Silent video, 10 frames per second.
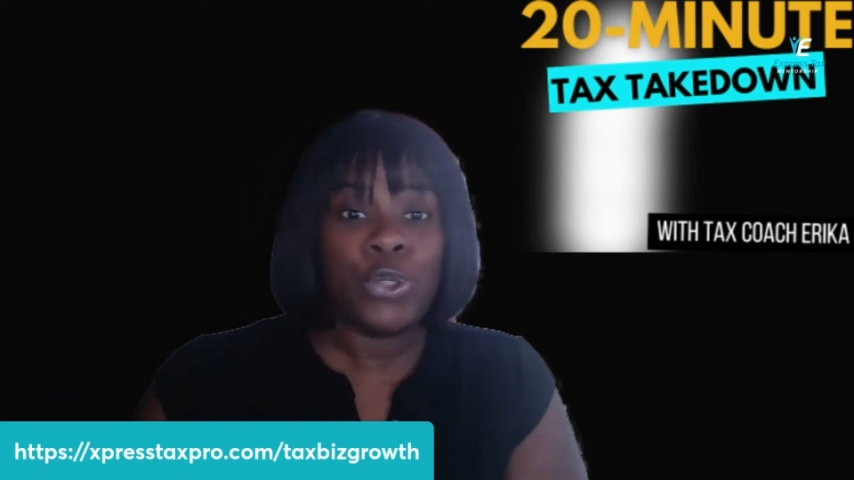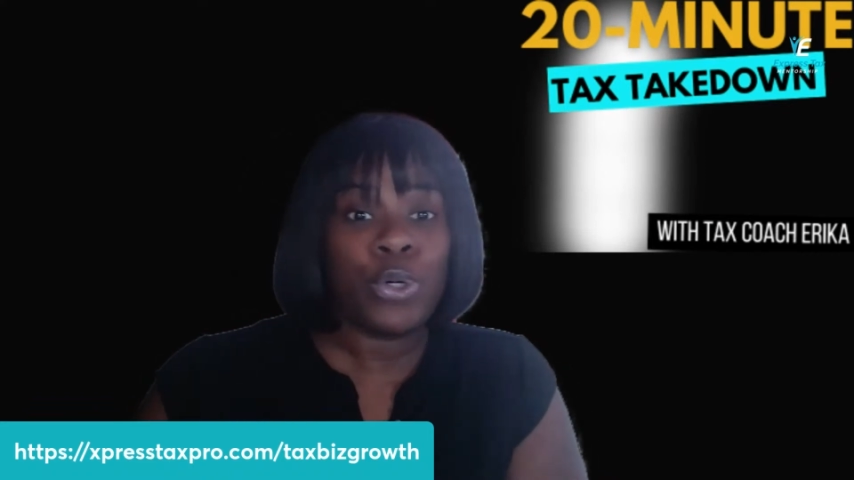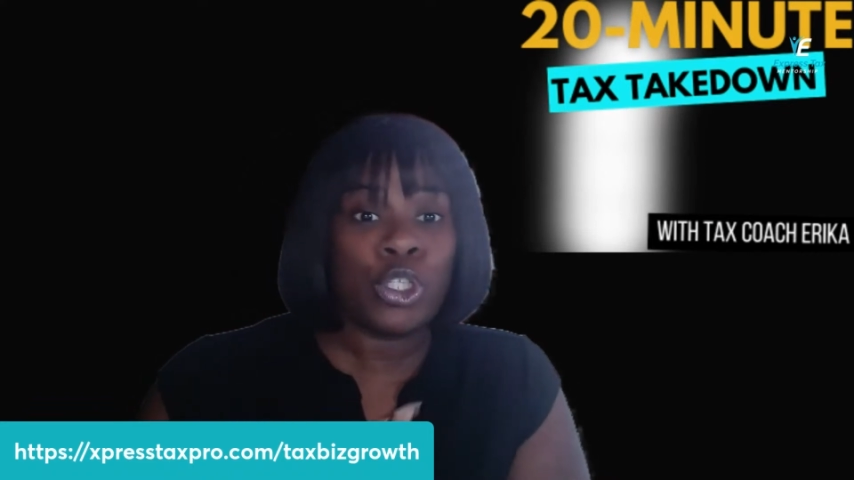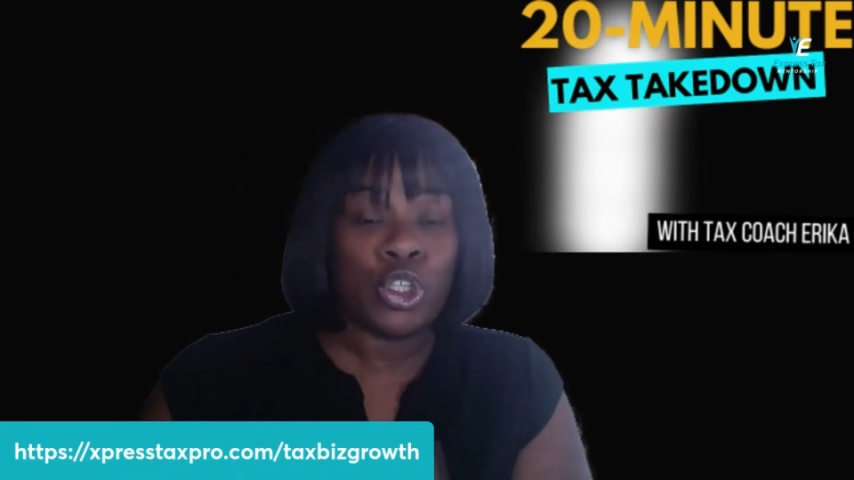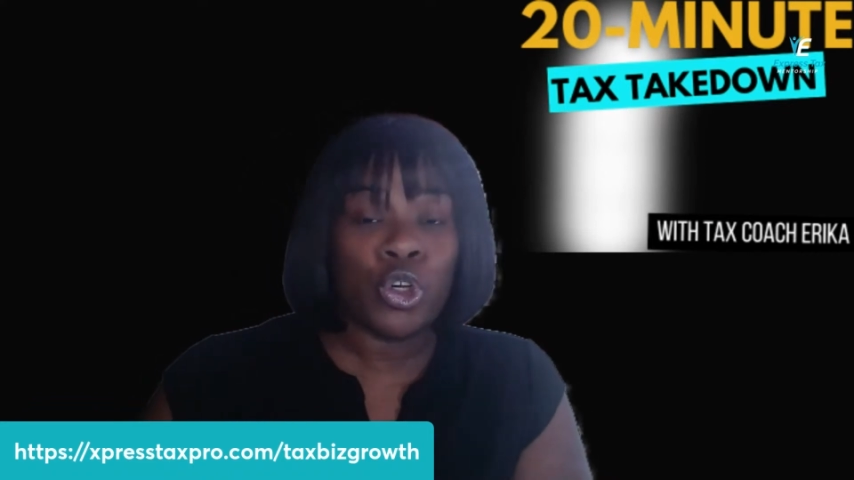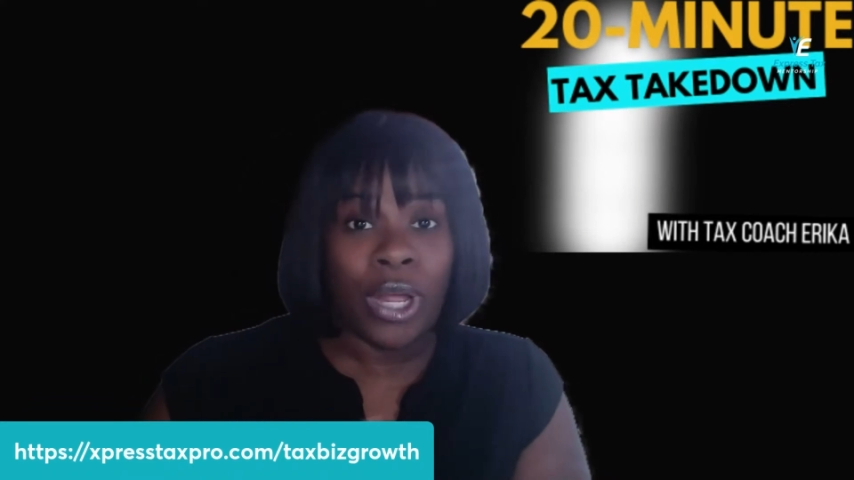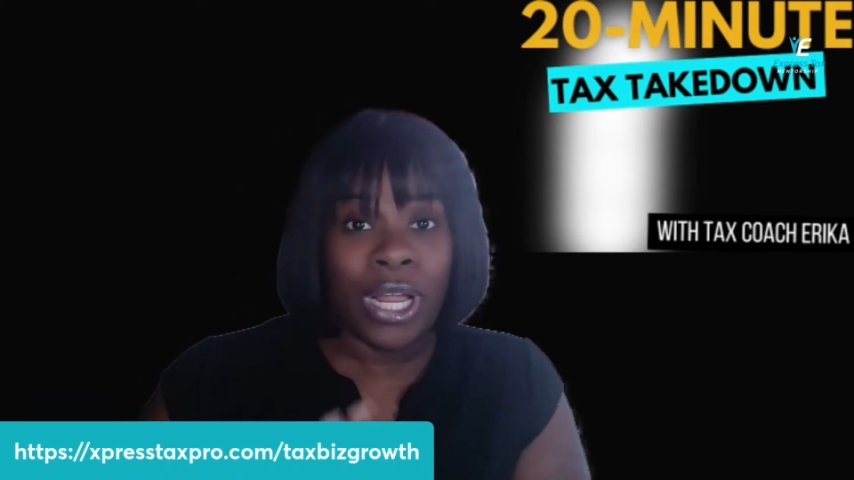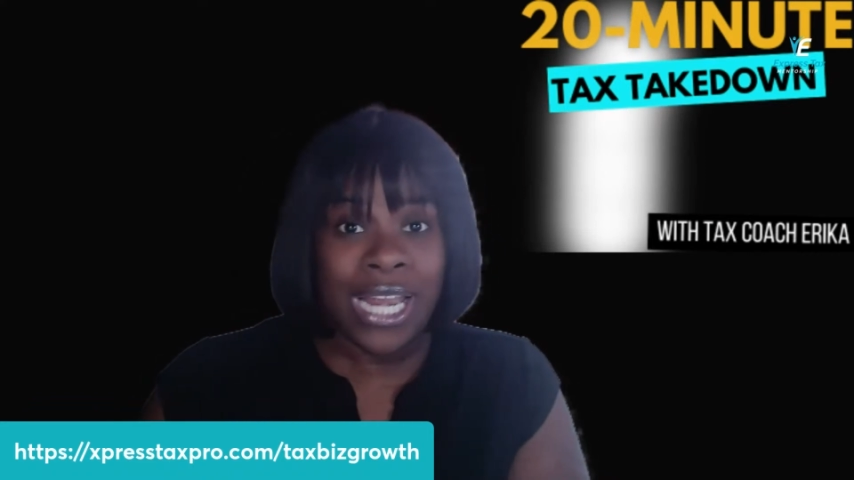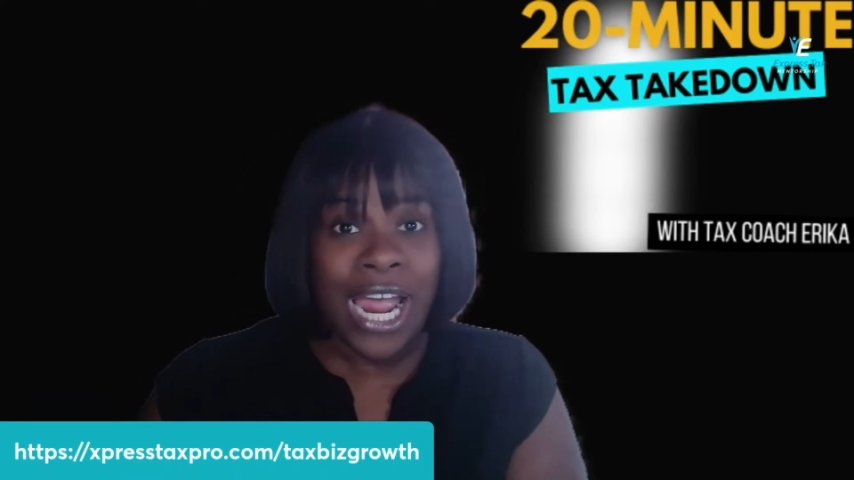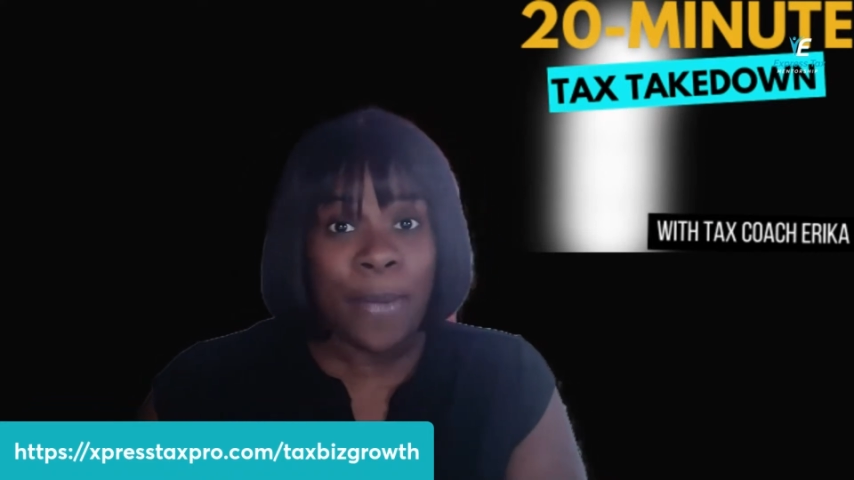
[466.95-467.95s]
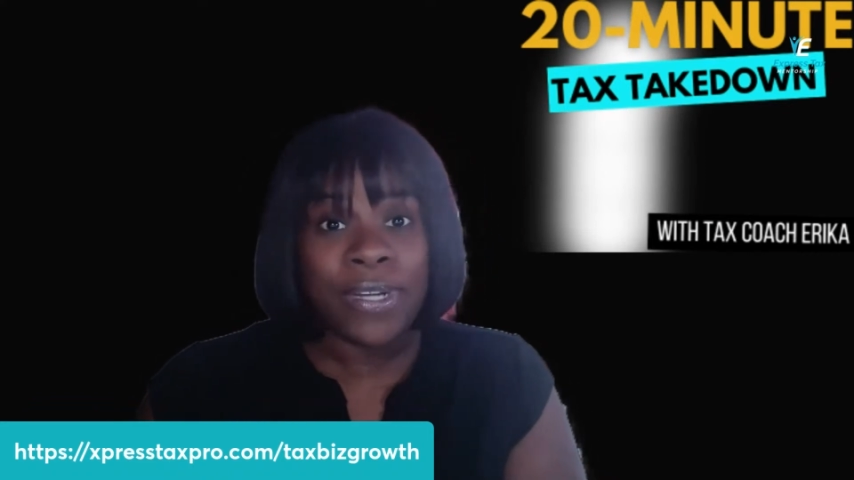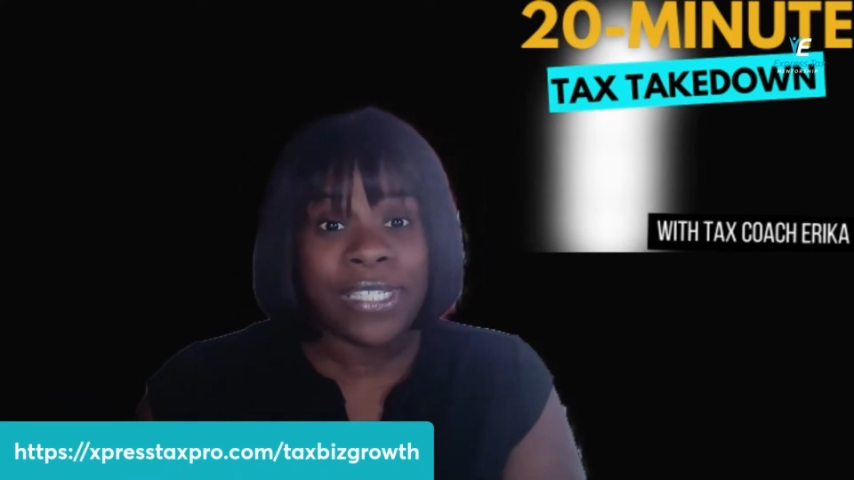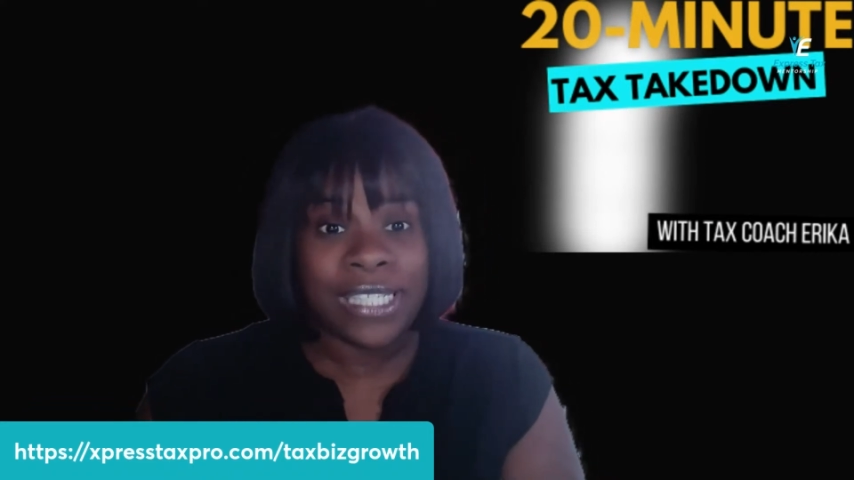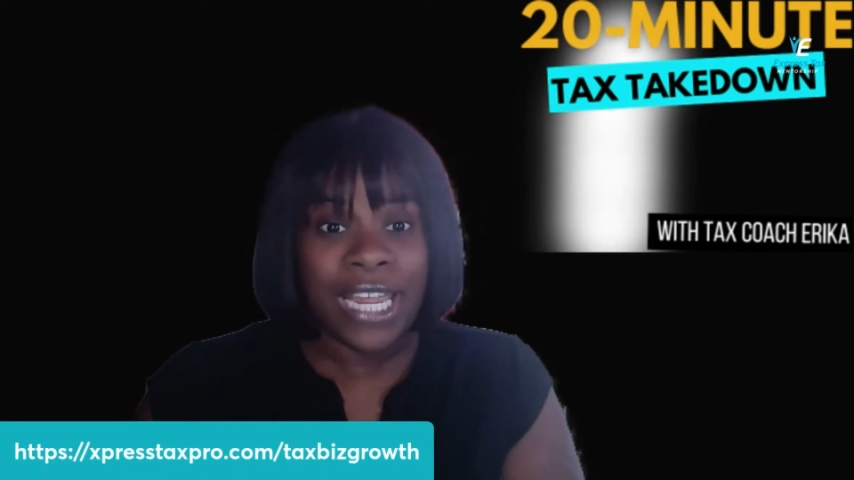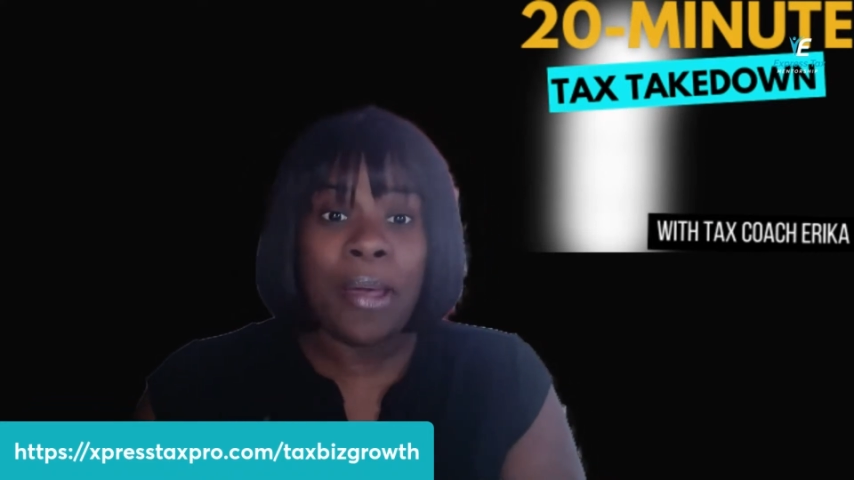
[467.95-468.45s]

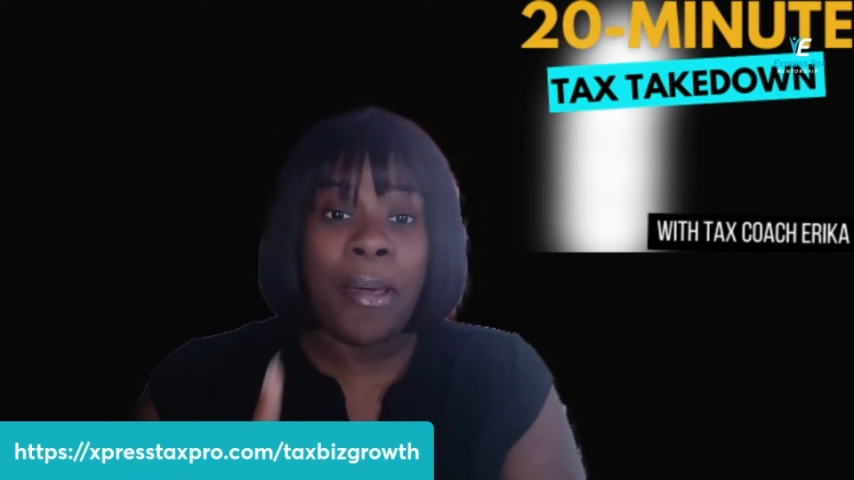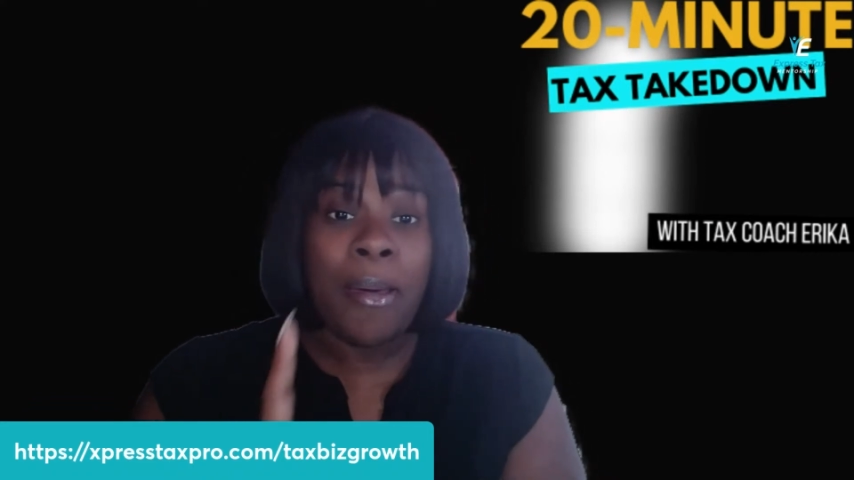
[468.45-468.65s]
2.9%